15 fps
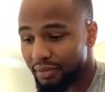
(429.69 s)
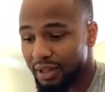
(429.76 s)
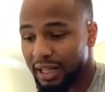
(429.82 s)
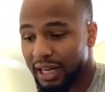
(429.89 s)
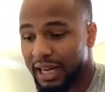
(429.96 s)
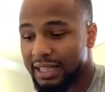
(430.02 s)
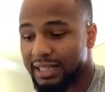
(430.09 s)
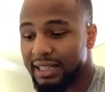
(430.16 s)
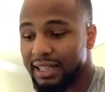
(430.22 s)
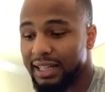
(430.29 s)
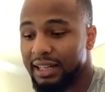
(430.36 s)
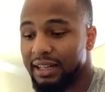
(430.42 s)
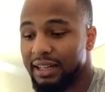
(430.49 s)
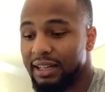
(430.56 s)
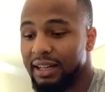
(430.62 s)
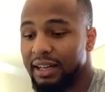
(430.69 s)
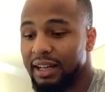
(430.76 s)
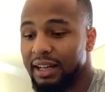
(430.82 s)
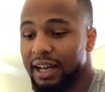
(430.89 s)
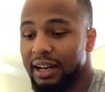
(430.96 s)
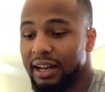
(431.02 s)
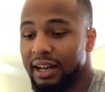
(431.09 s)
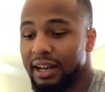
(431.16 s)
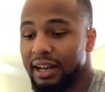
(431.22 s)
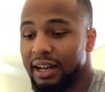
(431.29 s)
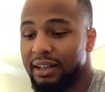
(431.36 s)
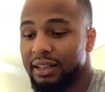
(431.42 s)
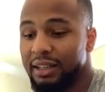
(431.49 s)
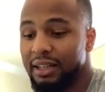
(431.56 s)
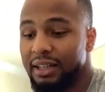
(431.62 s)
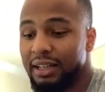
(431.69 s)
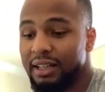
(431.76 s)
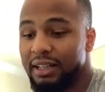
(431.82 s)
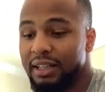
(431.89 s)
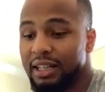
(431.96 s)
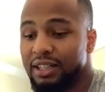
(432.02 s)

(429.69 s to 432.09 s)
like I said, it's